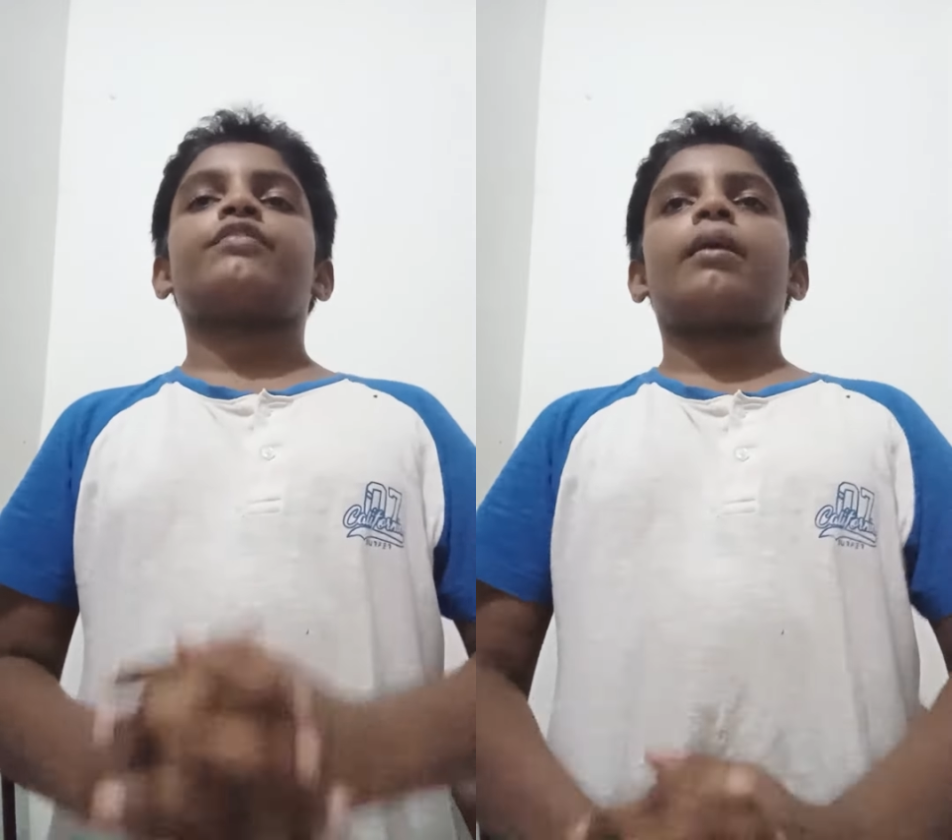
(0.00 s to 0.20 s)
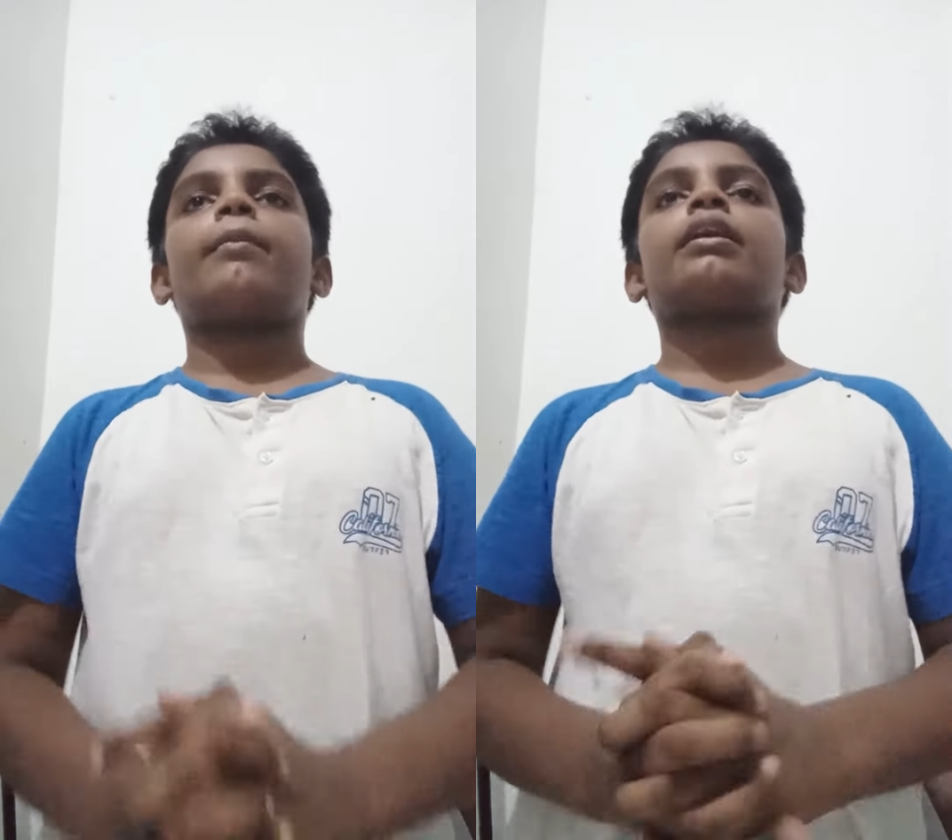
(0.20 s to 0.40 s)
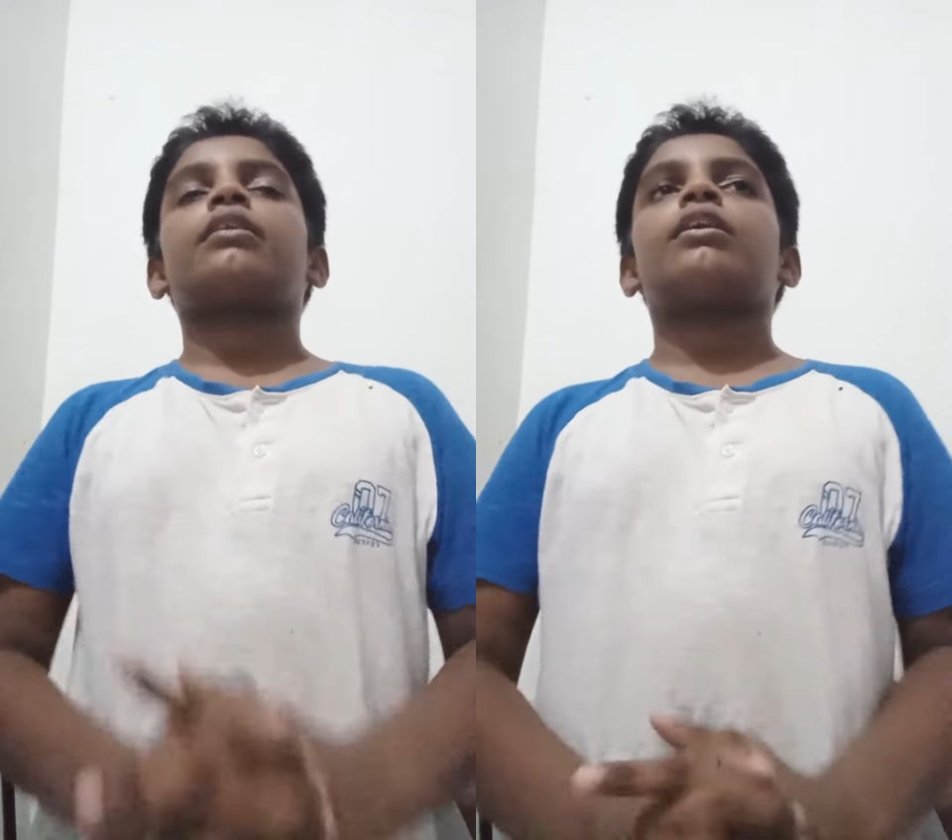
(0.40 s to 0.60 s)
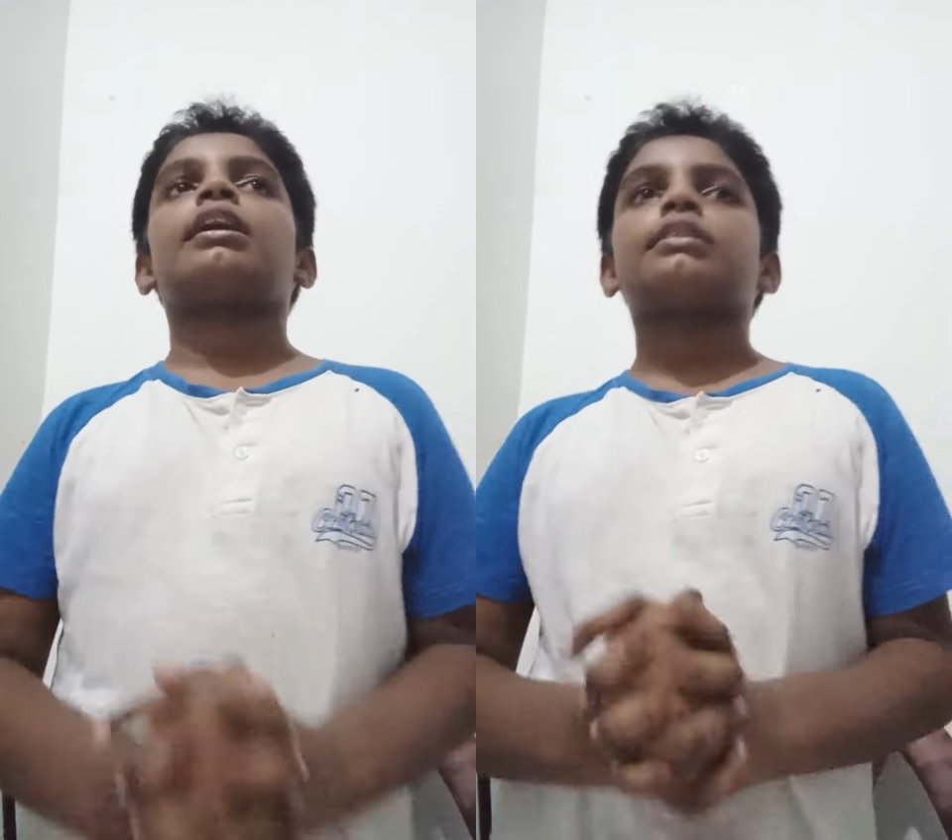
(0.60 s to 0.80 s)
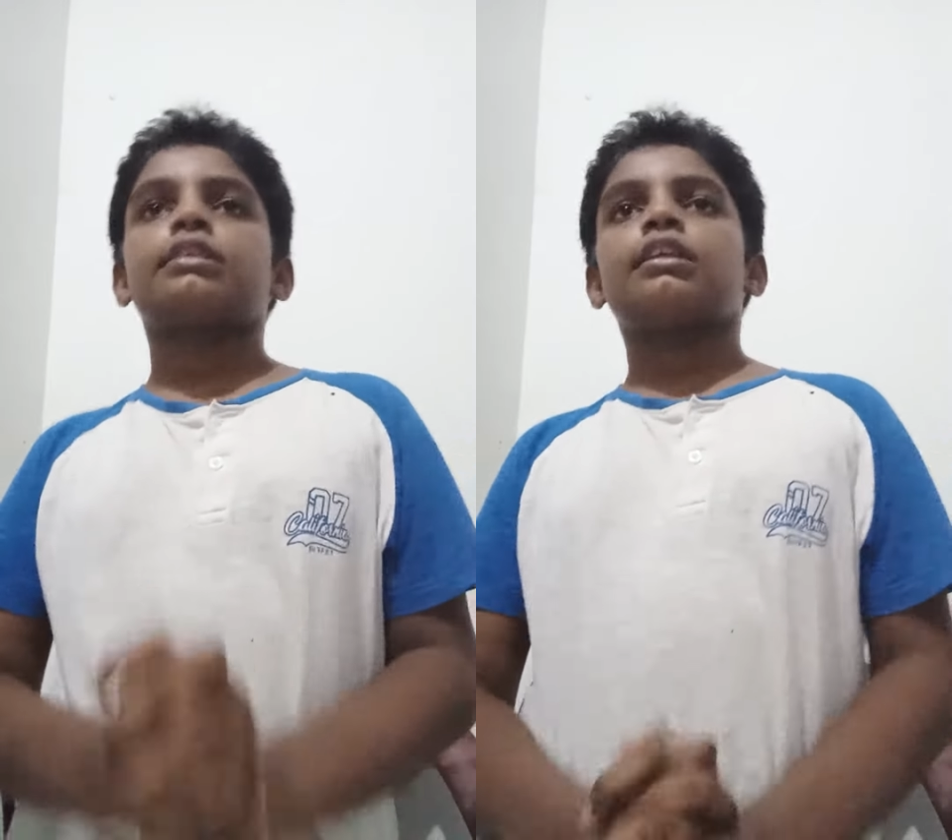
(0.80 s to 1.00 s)
am I
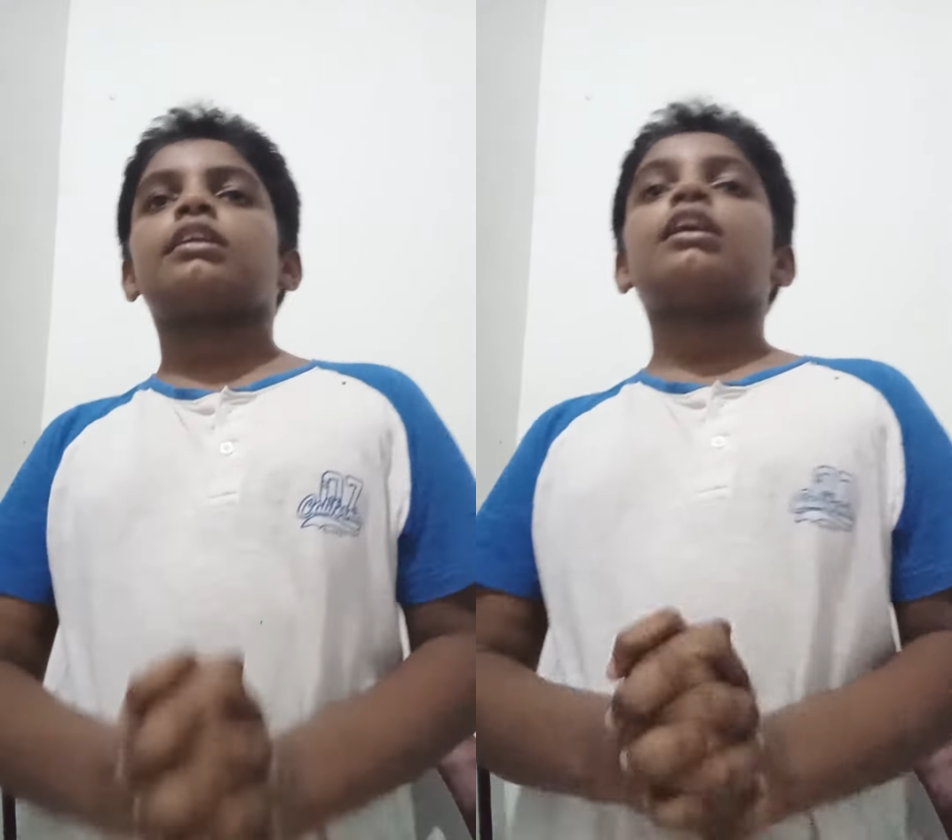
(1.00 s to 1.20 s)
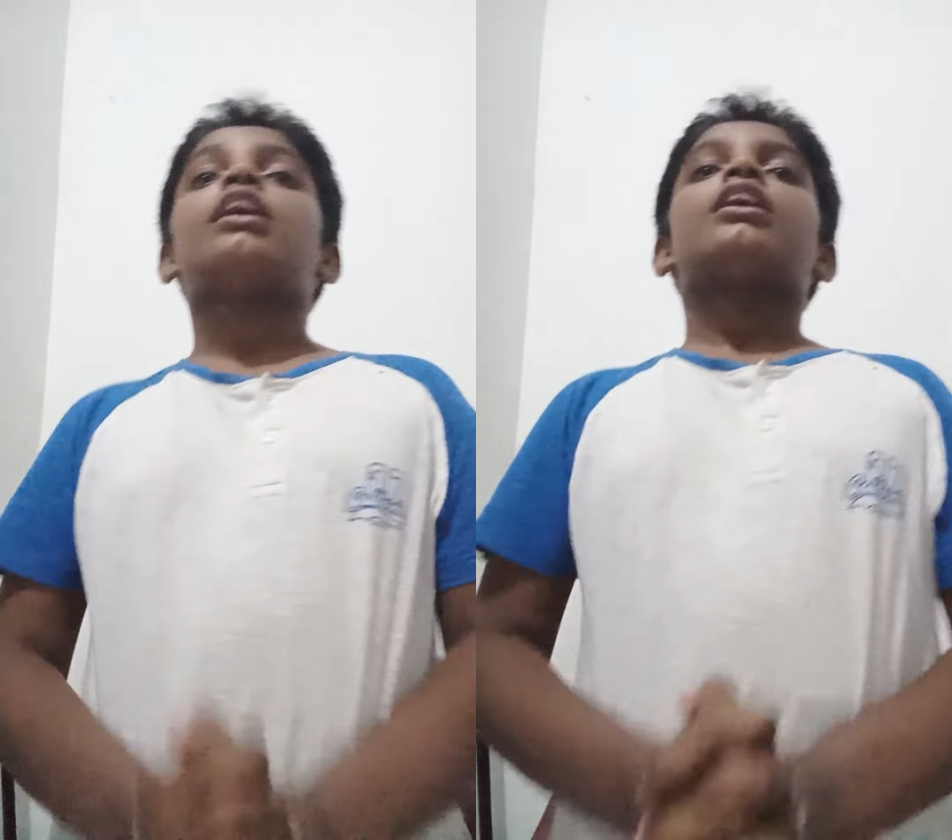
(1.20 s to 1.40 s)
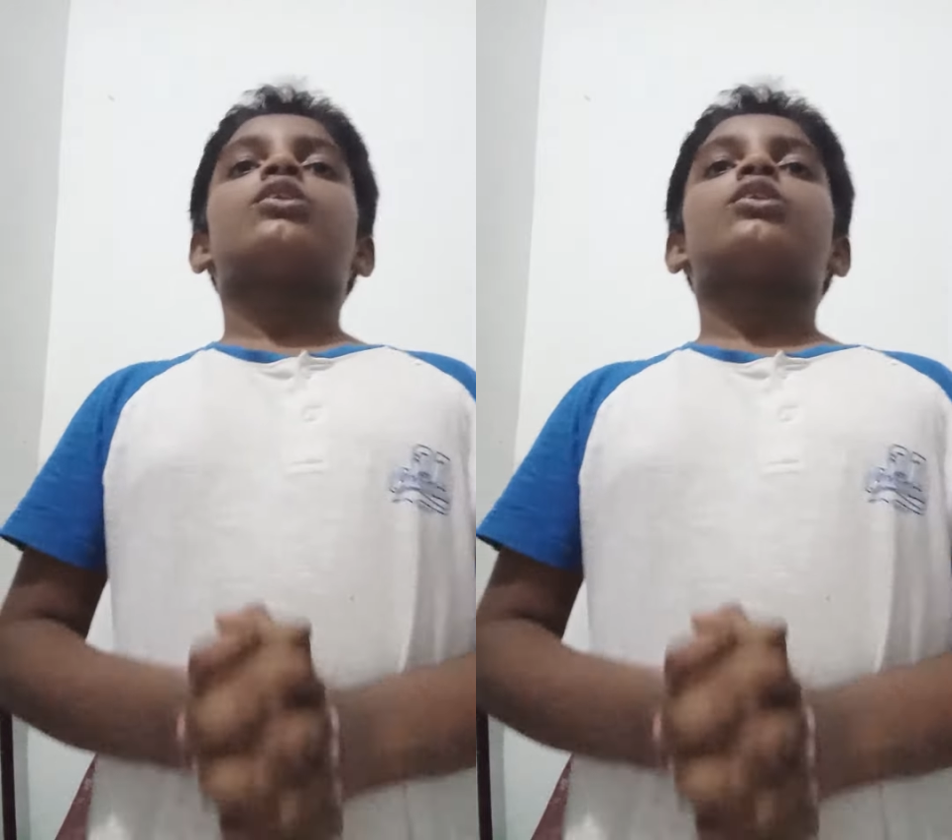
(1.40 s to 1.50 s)
crazy?